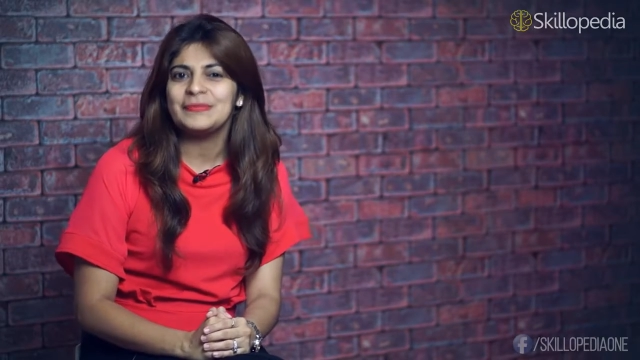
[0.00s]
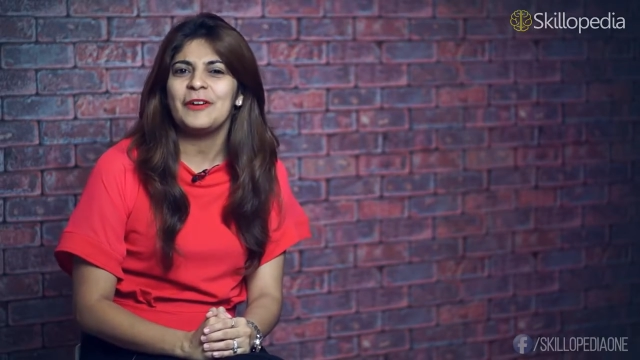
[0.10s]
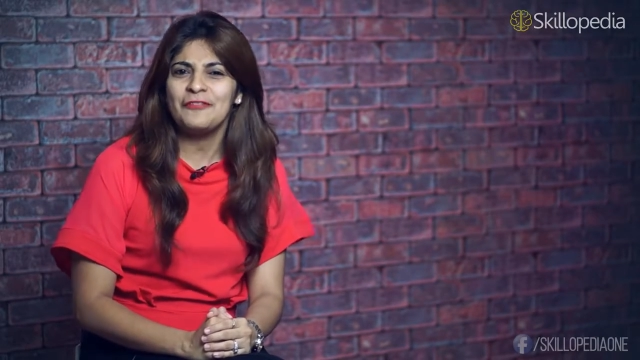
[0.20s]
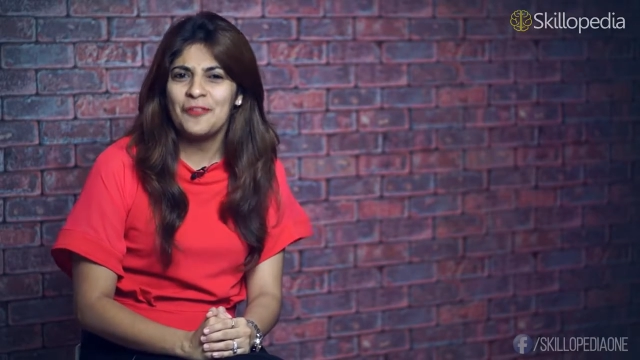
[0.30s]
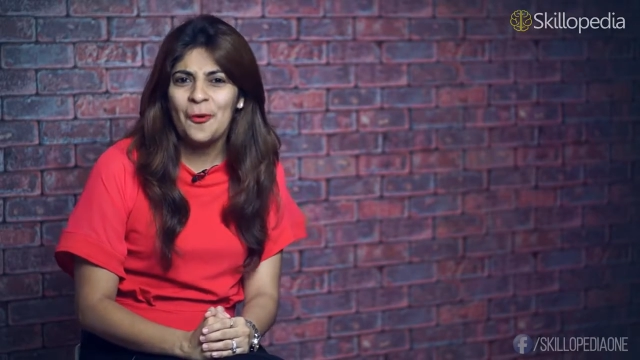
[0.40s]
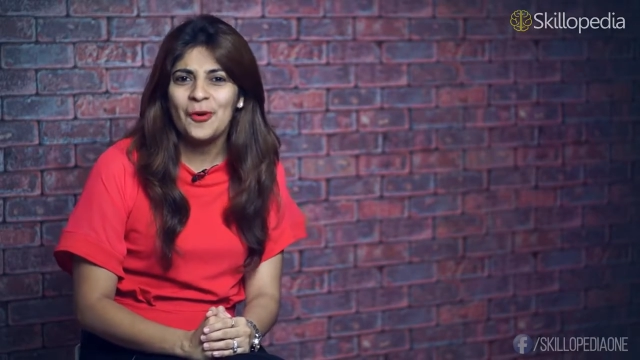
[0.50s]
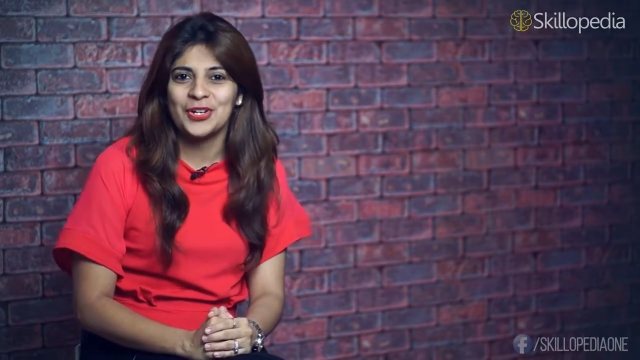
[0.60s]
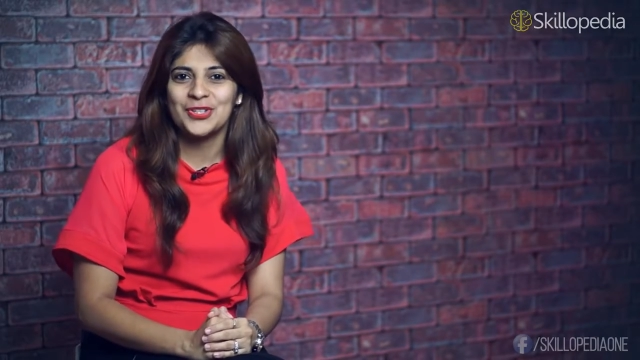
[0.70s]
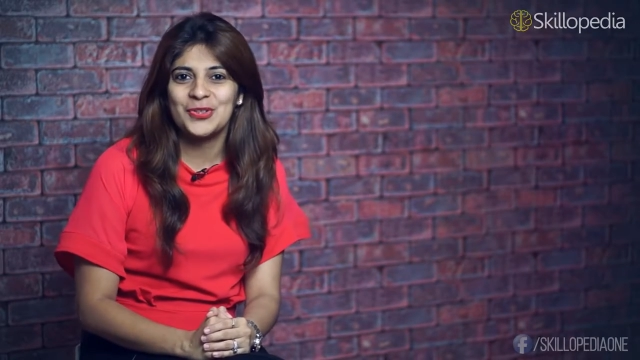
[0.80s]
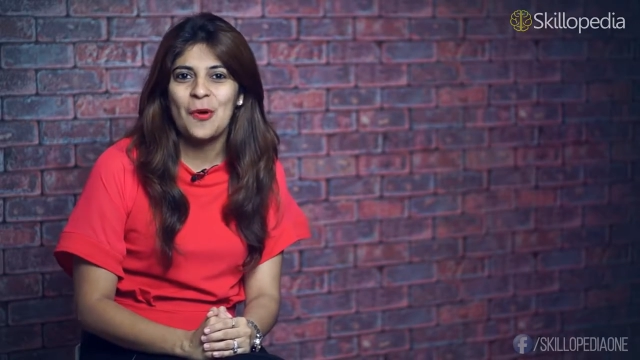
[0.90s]
Of
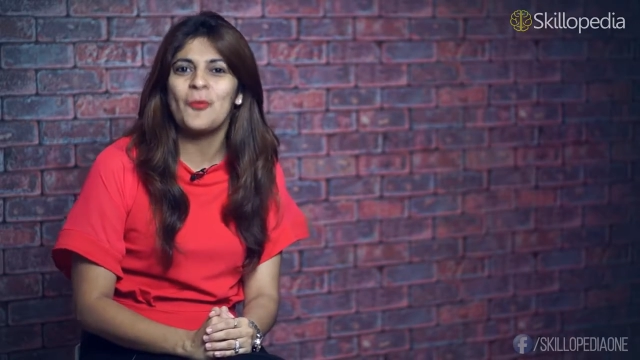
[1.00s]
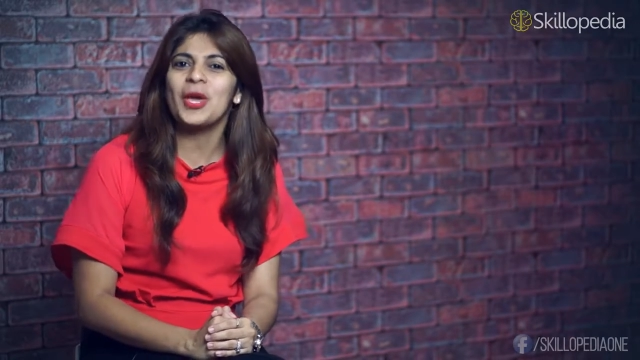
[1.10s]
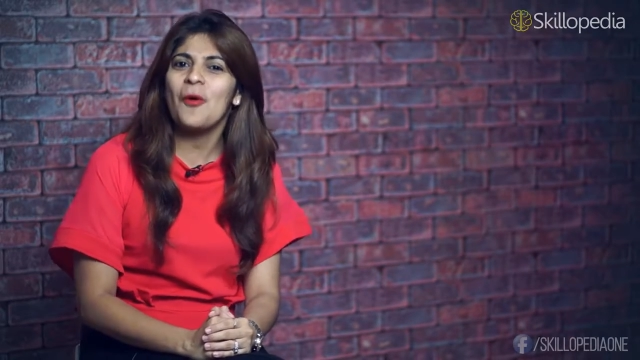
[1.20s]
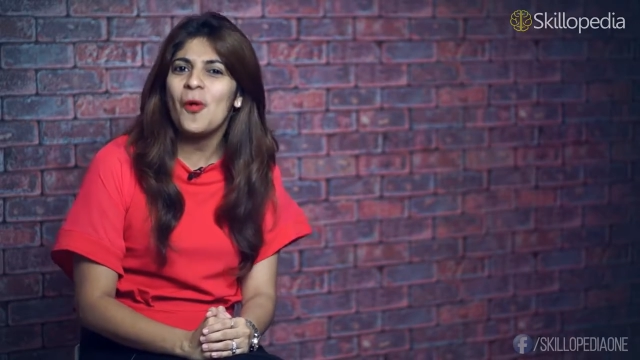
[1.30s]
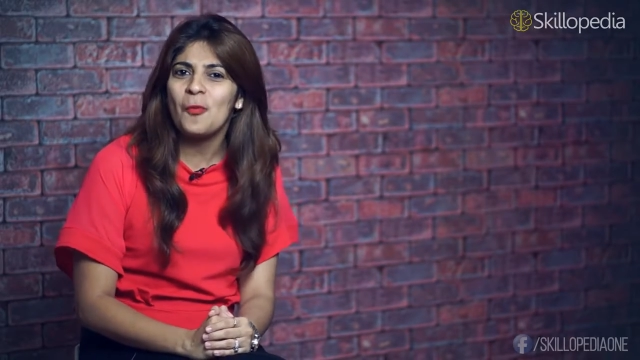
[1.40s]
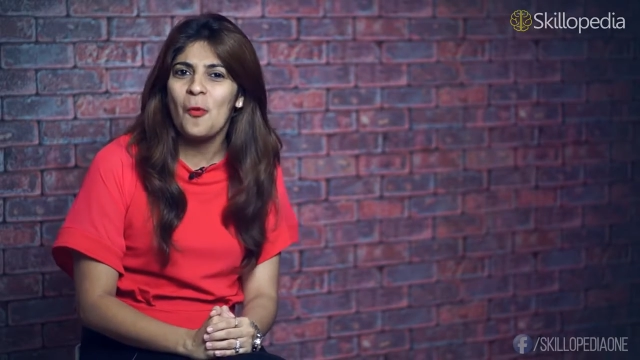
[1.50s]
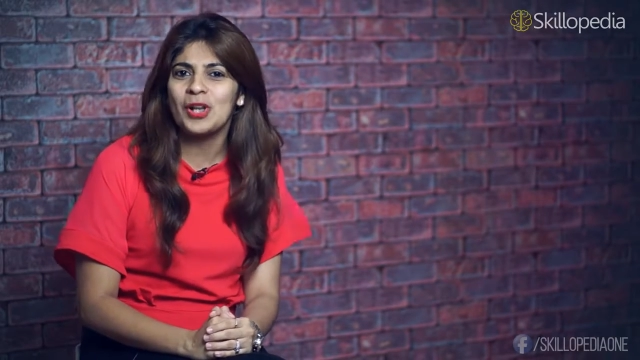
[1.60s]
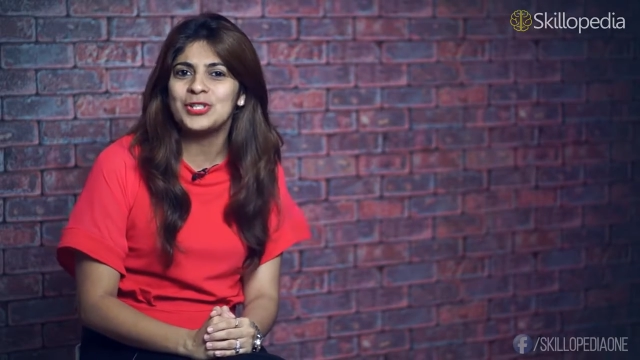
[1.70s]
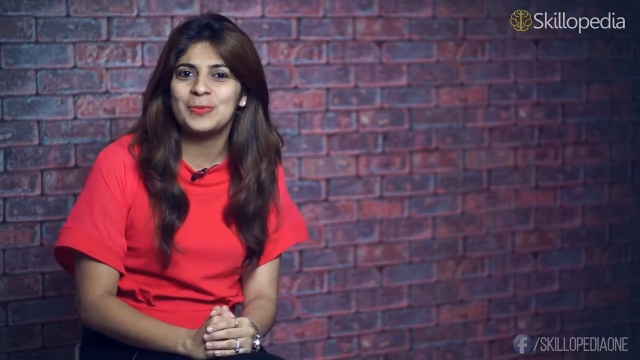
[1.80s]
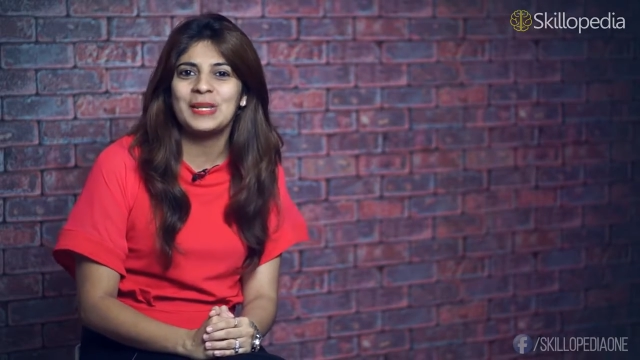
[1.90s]
course, we all
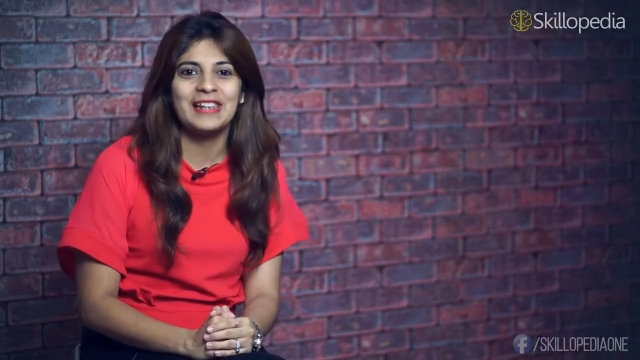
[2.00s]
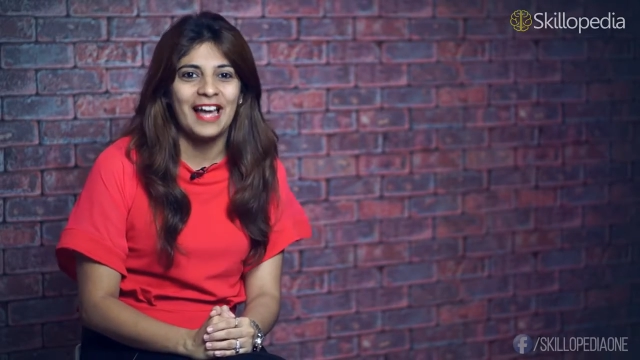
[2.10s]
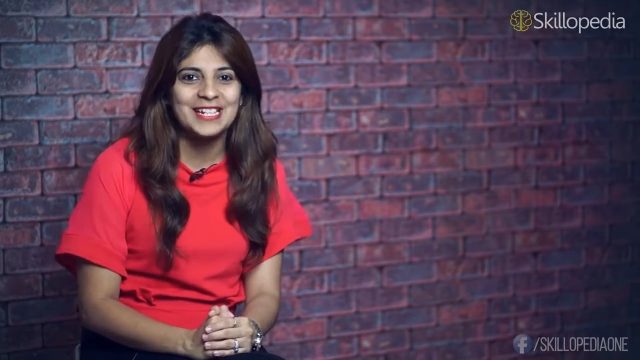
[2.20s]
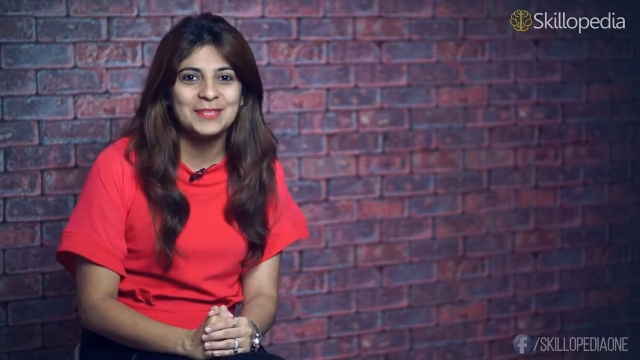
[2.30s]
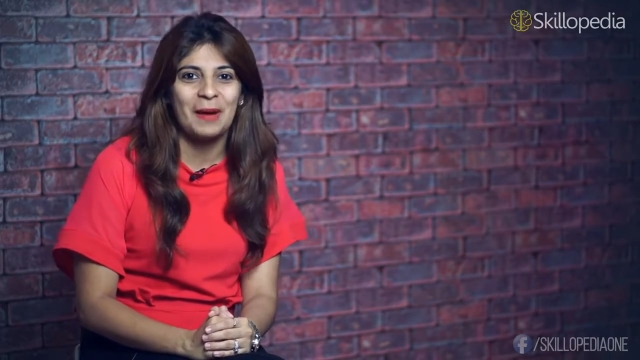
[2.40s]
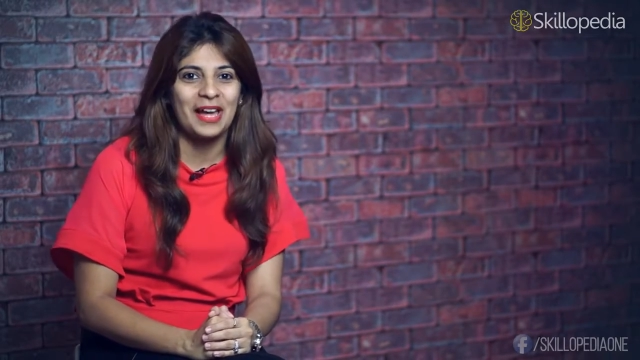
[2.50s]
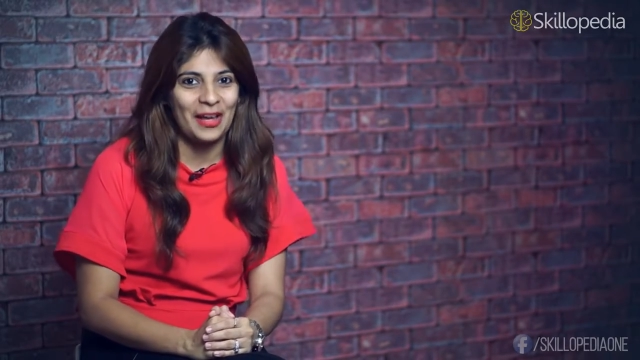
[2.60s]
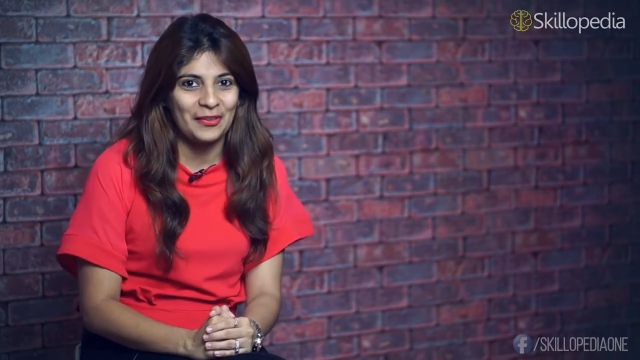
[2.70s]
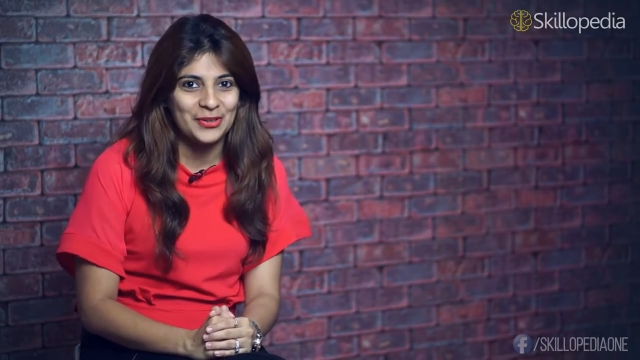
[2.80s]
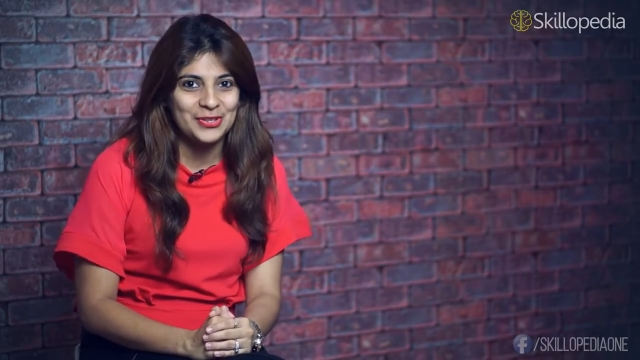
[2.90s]
want to be liked by
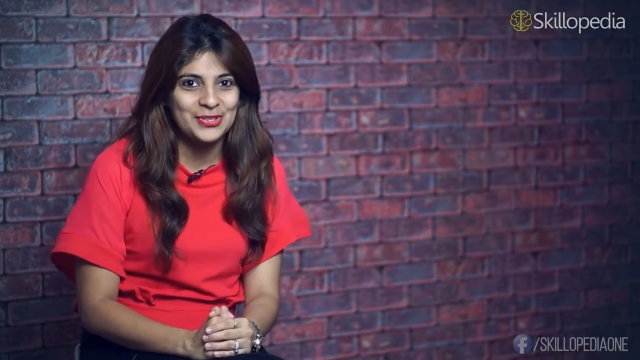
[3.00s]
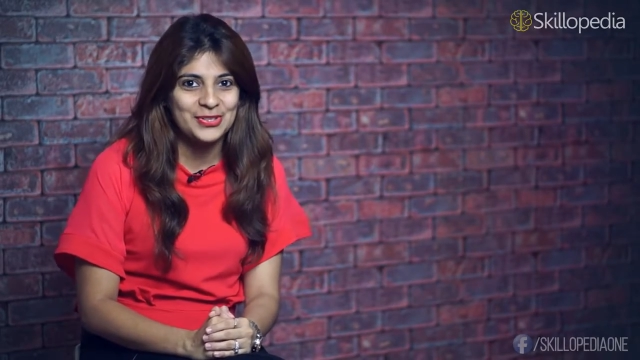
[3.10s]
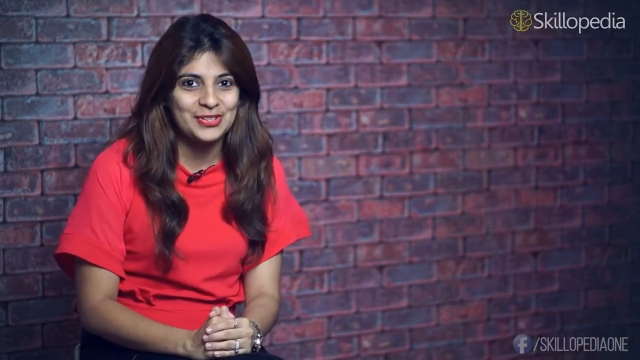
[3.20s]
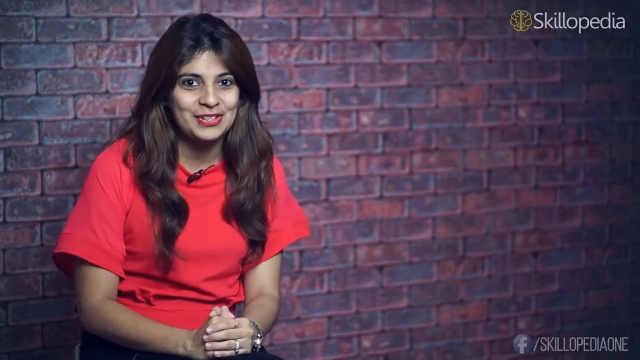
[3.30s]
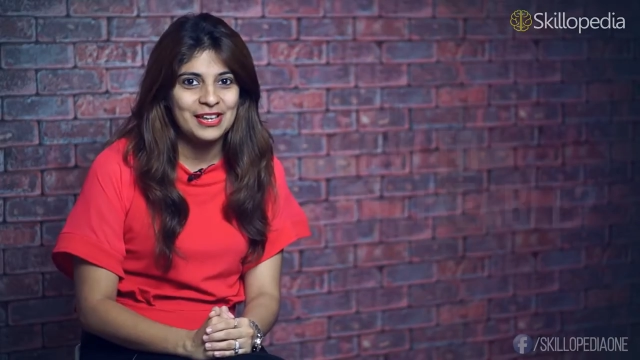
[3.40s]
others.